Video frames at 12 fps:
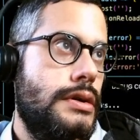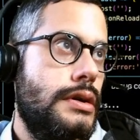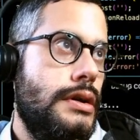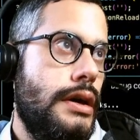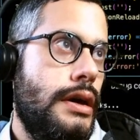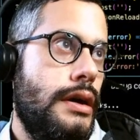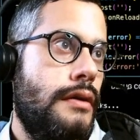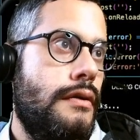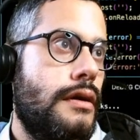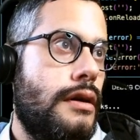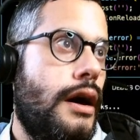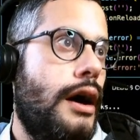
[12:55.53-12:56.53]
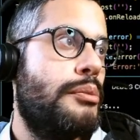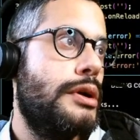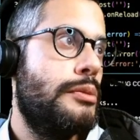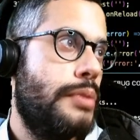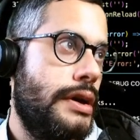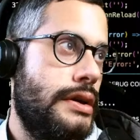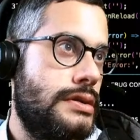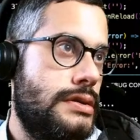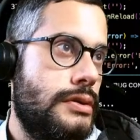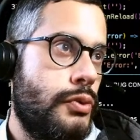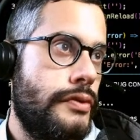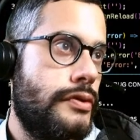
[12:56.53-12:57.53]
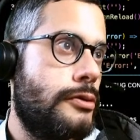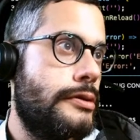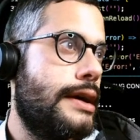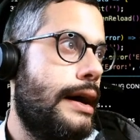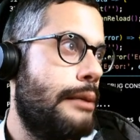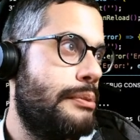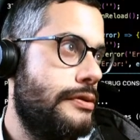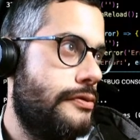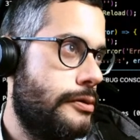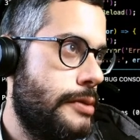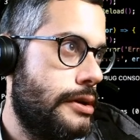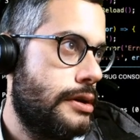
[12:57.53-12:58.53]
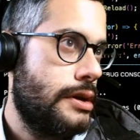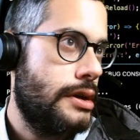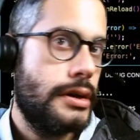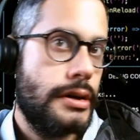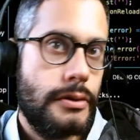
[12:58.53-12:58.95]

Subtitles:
and copy paste. We've already copied from here to here.